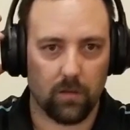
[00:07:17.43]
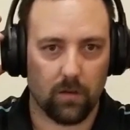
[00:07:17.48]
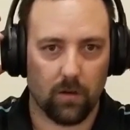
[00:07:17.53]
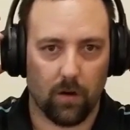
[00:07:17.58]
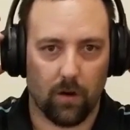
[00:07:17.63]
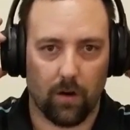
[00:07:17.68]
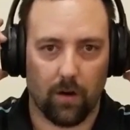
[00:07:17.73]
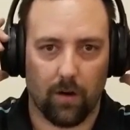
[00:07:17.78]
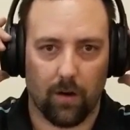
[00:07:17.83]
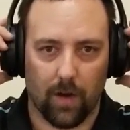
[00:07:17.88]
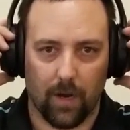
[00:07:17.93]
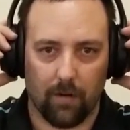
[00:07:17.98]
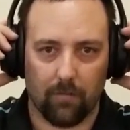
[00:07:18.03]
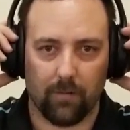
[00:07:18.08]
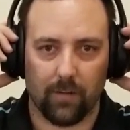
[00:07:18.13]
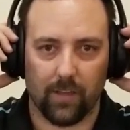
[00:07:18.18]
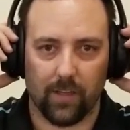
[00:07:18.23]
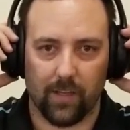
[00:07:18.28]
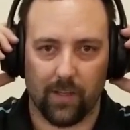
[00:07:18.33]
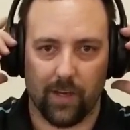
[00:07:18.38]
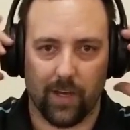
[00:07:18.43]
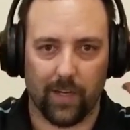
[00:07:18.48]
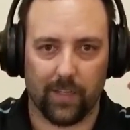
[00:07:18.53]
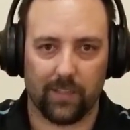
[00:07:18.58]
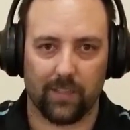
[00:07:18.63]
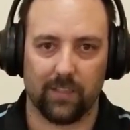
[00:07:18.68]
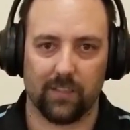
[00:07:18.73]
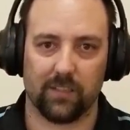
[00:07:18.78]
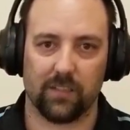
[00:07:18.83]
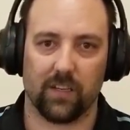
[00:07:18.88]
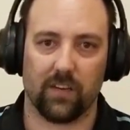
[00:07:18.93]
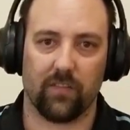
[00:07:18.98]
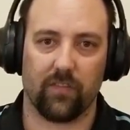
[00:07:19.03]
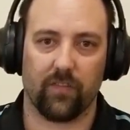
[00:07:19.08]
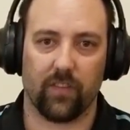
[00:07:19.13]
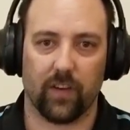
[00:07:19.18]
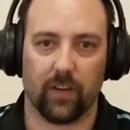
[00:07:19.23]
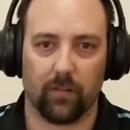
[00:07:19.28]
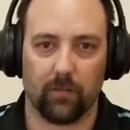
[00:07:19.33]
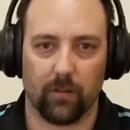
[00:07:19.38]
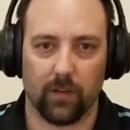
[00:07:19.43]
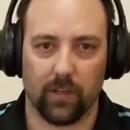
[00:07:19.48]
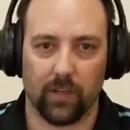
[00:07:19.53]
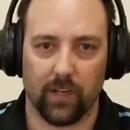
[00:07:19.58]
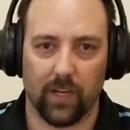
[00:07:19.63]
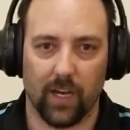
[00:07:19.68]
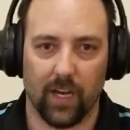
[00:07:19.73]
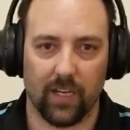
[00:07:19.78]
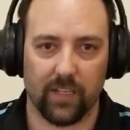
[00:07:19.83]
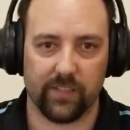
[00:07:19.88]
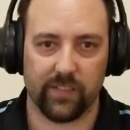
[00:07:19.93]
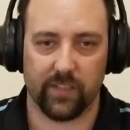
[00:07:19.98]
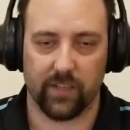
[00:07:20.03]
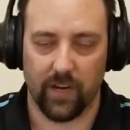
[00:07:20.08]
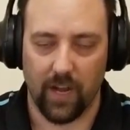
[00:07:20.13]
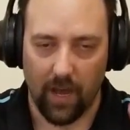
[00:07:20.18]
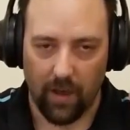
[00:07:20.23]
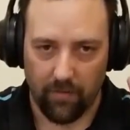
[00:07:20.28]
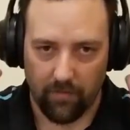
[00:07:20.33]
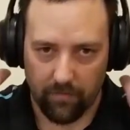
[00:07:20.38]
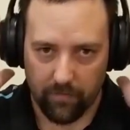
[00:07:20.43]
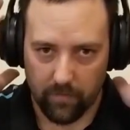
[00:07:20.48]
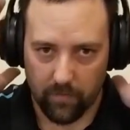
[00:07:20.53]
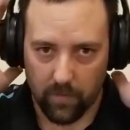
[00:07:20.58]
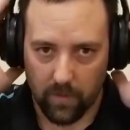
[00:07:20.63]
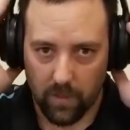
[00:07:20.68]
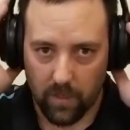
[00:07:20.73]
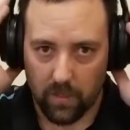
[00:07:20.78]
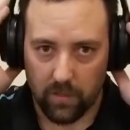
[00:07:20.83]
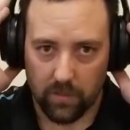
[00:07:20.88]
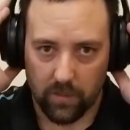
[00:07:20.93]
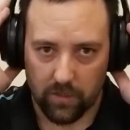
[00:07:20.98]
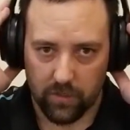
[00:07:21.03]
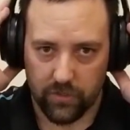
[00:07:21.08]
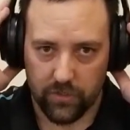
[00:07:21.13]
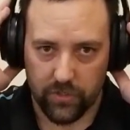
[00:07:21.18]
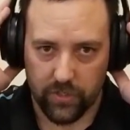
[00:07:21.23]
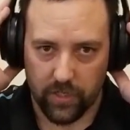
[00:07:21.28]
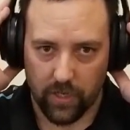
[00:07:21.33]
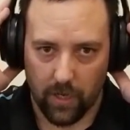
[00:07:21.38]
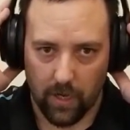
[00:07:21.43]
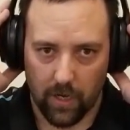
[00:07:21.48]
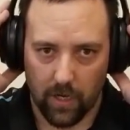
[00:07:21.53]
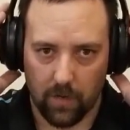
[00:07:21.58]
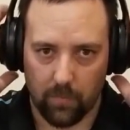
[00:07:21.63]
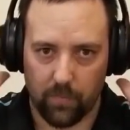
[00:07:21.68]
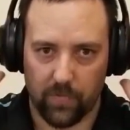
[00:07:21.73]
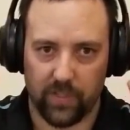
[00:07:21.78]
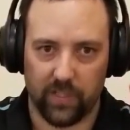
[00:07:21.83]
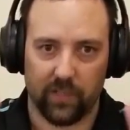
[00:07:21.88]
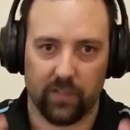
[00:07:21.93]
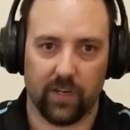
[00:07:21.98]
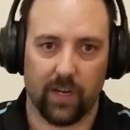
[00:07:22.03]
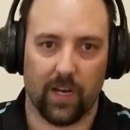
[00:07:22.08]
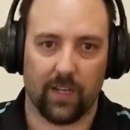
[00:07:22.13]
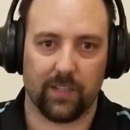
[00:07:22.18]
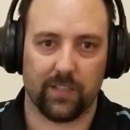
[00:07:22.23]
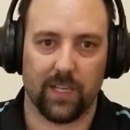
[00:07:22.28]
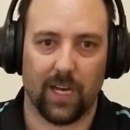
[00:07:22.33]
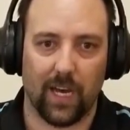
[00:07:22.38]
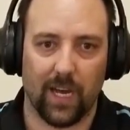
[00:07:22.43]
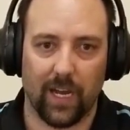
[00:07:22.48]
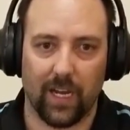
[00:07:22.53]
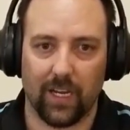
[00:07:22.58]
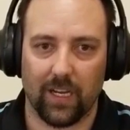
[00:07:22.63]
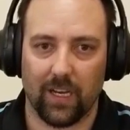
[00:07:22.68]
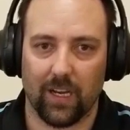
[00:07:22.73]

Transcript: Oh, I really like these. They fit really nice. They're snug, but they're not tight.